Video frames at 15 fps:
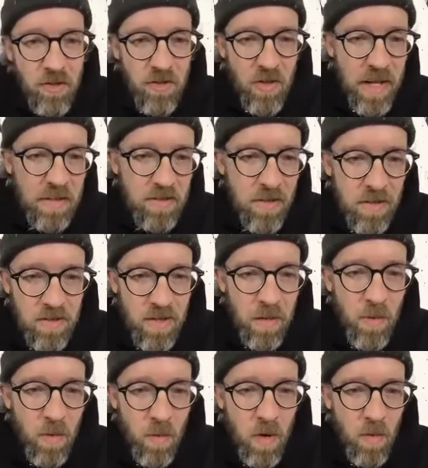train starts
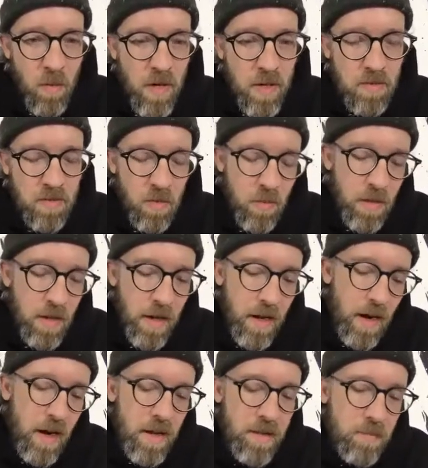coming one way. So we're like,
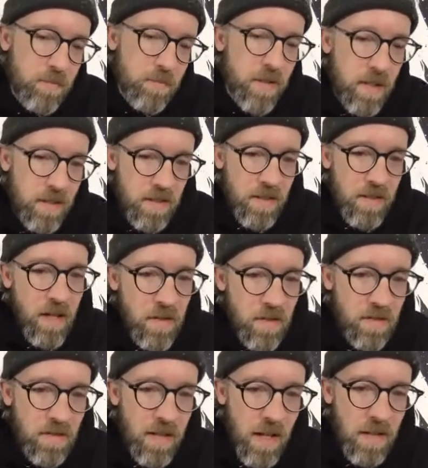all right, get to the other
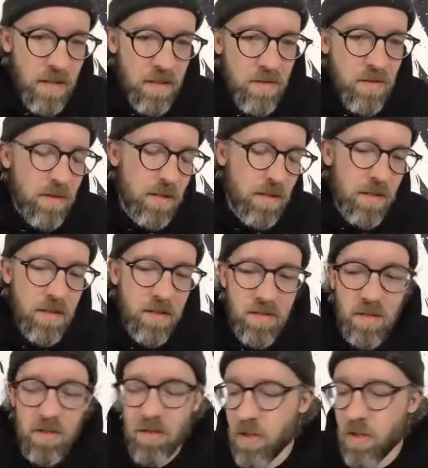side. You know, this
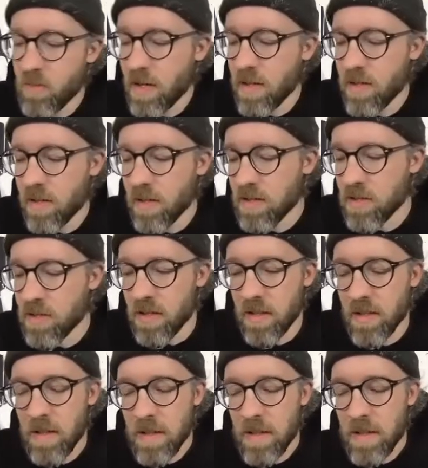the third rail and all that shit.